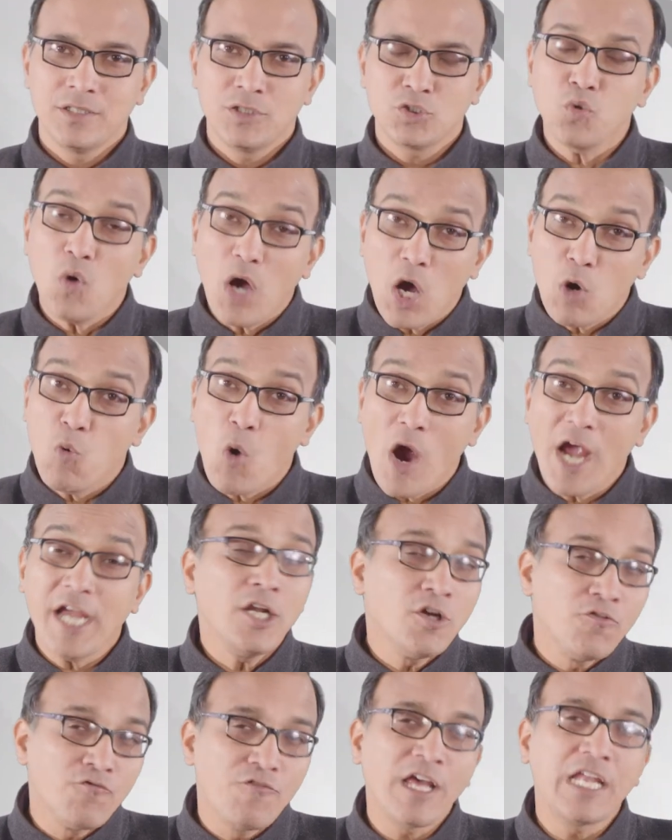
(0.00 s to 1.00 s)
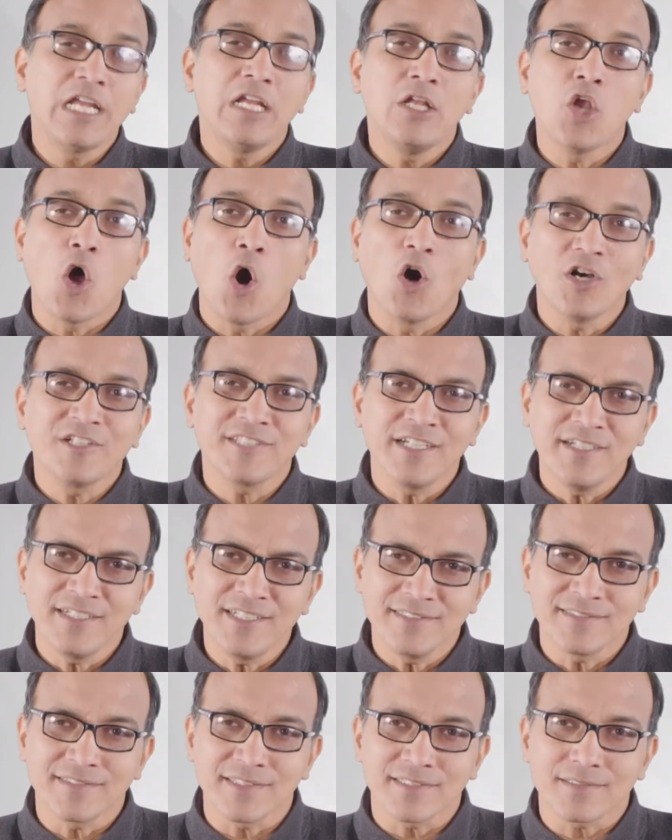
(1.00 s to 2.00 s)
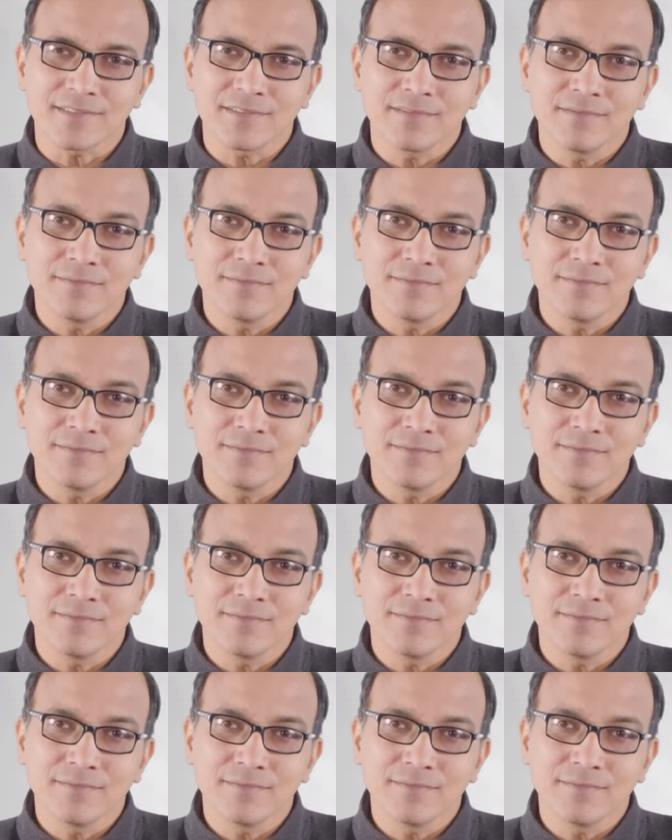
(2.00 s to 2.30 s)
So avoid very long sentences.